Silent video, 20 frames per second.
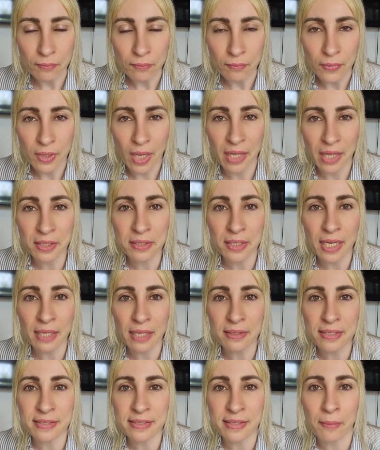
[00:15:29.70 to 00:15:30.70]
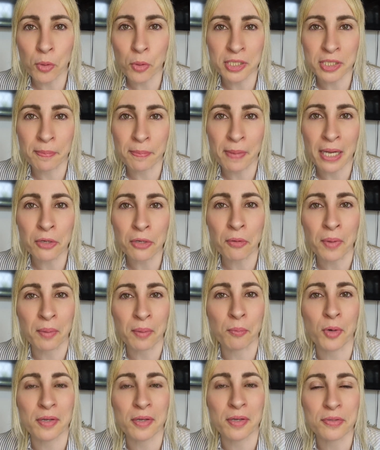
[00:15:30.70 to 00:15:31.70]
I didn't understand what
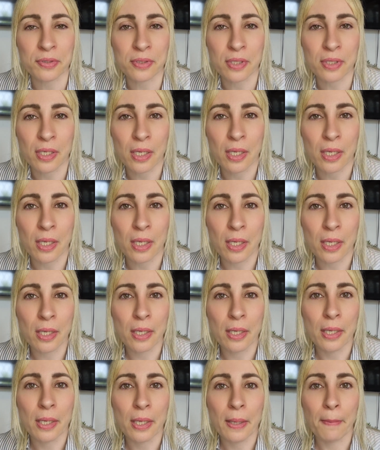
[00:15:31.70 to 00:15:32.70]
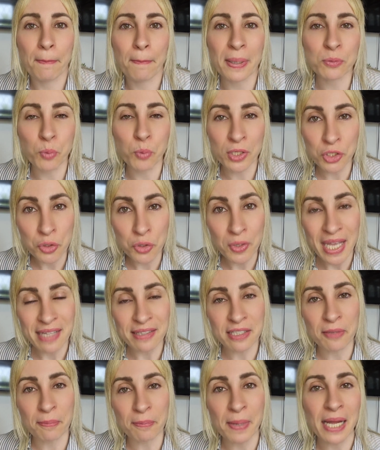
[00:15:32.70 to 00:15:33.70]
devaluing was. But when you
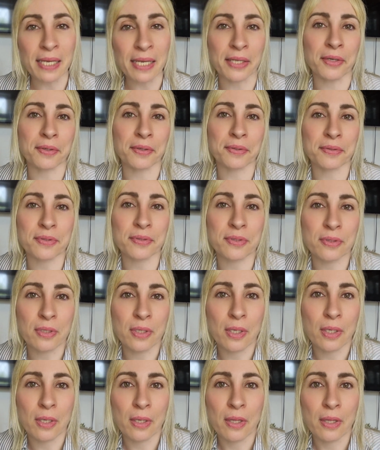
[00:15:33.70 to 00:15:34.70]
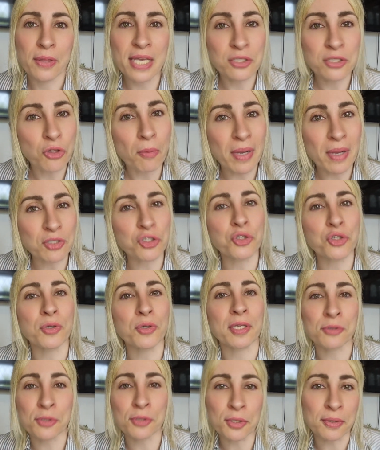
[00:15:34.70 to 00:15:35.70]
get devalued, there's not much you
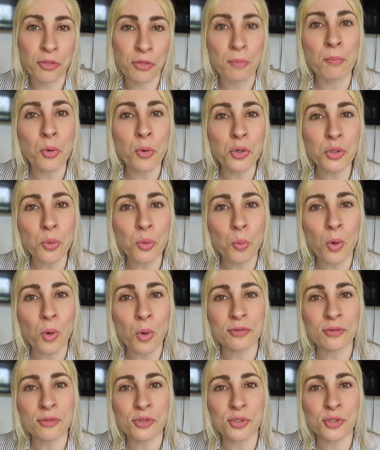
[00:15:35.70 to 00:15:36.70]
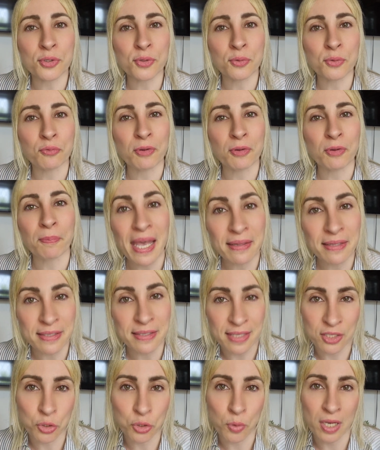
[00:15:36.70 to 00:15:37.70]
can do. The more you want to repair the
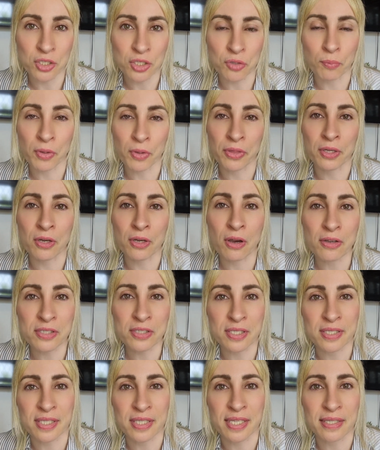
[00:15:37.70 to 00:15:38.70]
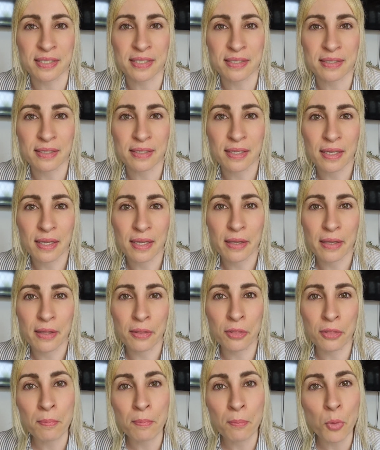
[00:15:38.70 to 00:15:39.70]
situation with the narcissist,
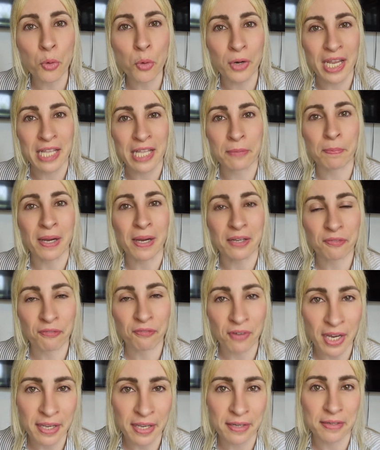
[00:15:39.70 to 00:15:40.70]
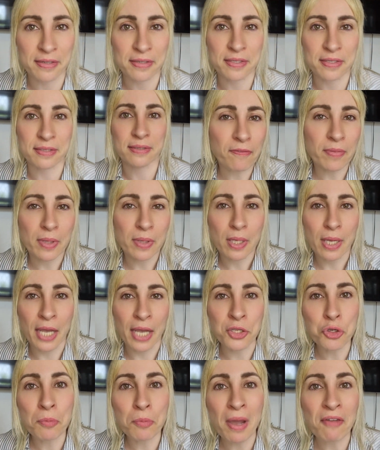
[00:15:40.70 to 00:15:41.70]
the more it backfires.
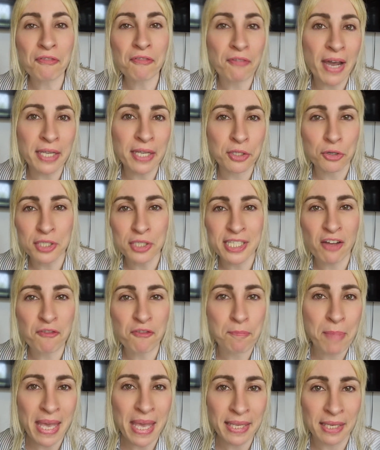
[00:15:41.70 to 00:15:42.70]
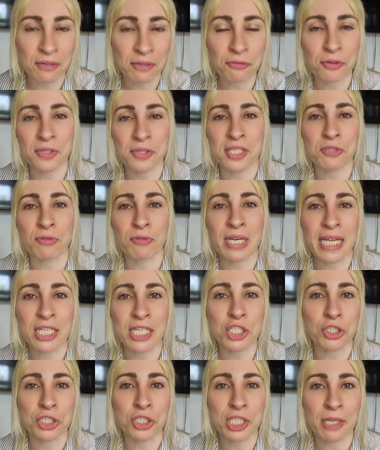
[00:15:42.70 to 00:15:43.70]
And you might find yourself begging for this
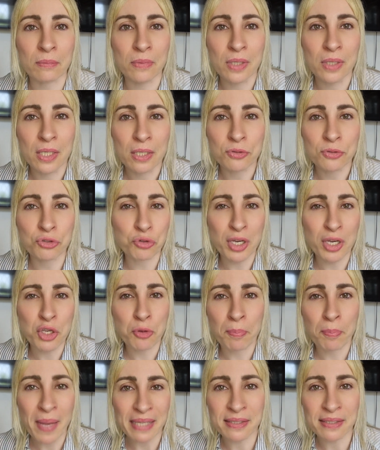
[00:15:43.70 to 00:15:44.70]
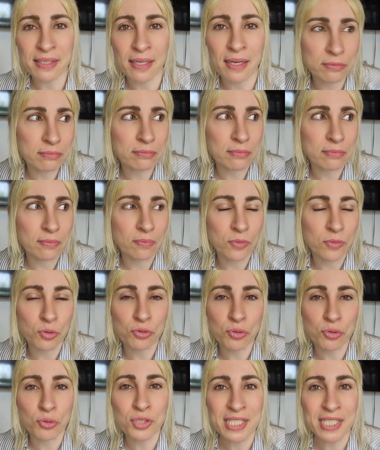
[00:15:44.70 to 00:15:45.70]
relationship to treat you better,
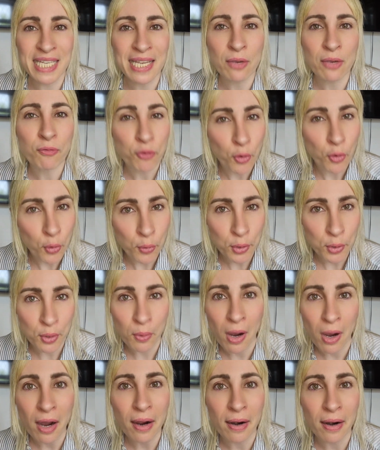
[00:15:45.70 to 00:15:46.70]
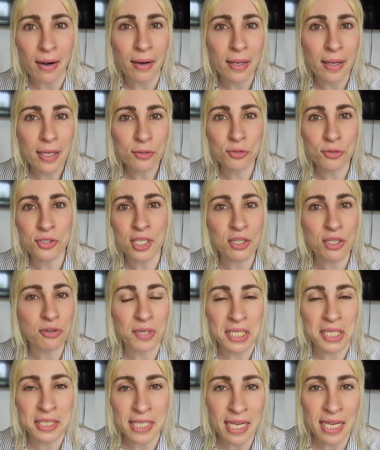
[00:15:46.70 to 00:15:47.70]
to see for who you are, to see your
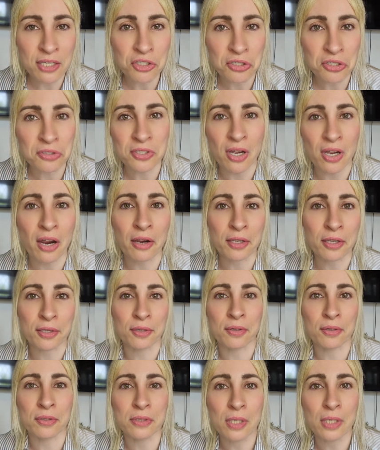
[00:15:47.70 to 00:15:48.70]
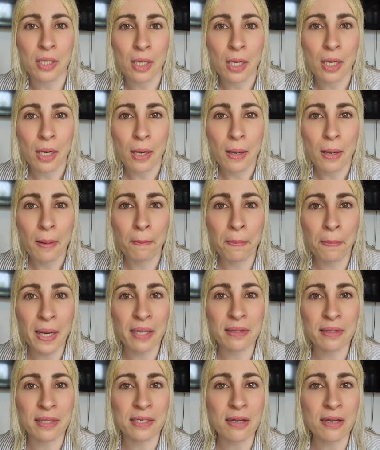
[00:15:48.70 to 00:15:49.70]
intentions are good.
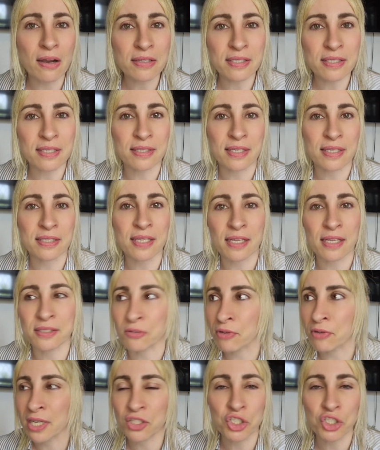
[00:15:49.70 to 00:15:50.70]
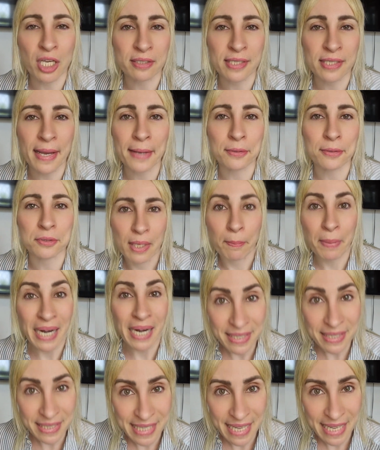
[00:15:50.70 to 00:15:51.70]
But the narcissist has already checked out. But
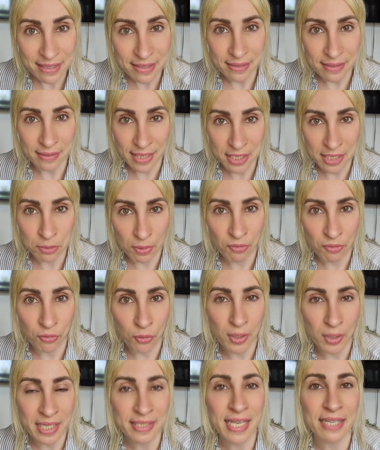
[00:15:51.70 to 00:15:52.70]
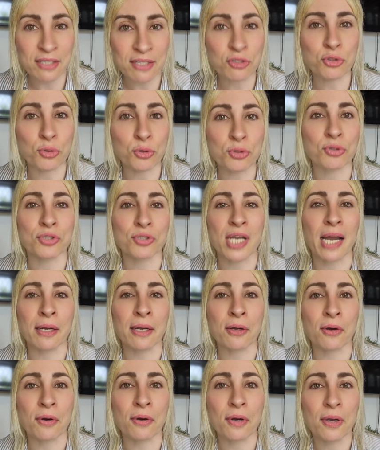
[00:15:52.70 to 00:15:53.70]
I said this before, it takes two to
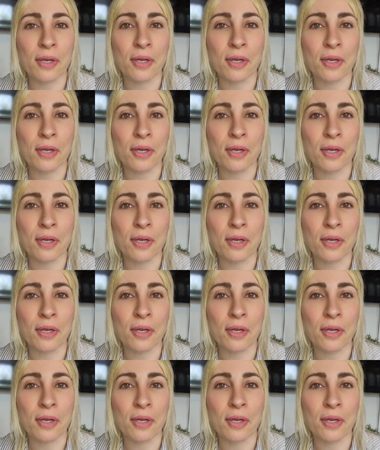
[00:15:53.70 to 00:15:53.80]
tango.